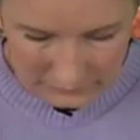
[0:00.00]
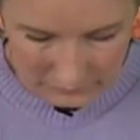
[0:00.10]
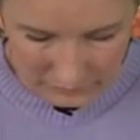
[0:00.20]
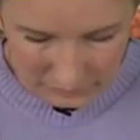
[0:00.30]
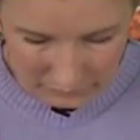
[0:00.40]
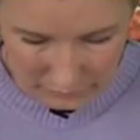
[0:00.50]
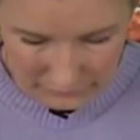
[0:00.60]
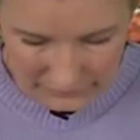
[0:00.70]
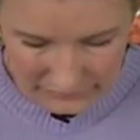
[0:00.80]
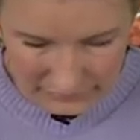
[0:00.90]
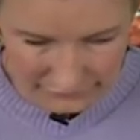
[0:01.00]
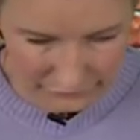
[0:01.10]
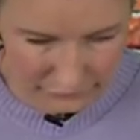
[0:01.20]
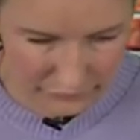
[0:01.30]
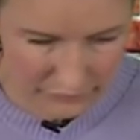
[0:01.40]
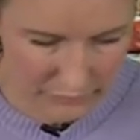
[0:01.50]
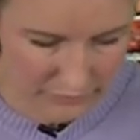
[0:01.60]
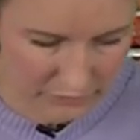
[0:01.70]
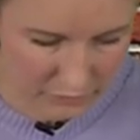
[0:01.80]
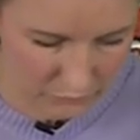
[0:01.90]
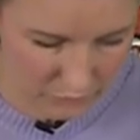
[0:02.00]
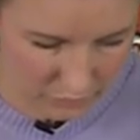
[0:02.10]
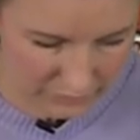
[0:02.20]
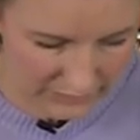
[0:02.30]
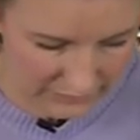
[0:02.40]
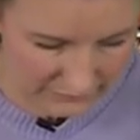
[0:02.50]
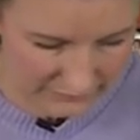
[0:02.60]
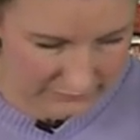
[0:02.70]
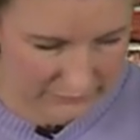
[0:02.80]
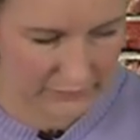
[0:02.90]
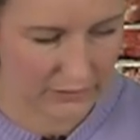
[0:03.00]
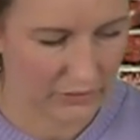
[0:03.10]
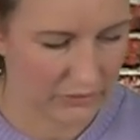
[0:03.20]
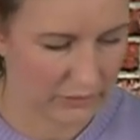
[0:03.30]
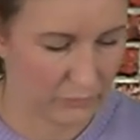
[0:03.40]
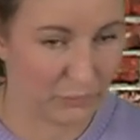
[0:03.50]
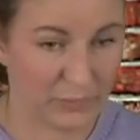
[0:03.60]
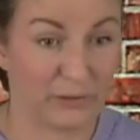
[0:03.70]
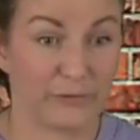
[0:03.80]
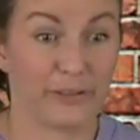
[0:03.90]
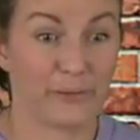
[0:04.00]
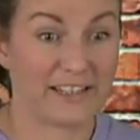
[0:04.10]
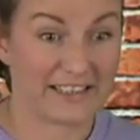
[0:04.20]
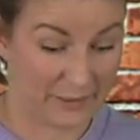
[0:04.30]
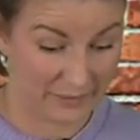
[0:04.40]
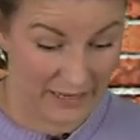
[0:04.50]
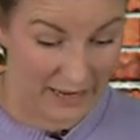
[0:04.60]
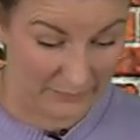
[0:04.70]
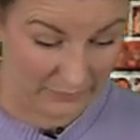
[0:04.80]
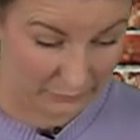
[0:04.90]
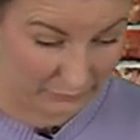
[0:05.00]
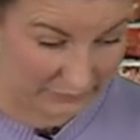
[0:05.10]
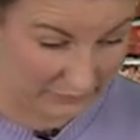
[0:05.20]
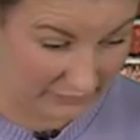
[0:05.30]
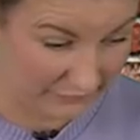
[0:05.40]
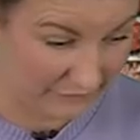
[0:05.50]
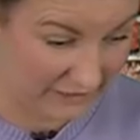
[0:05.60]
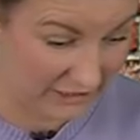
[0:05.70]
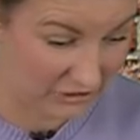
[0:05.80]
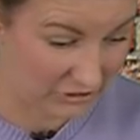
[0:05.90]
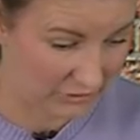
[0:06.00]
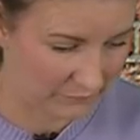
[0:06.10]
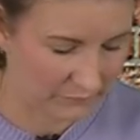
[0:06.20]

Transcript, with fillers: so I'm just going to move this to the front so I don't knock it because it will be lovely when it's absolutely finished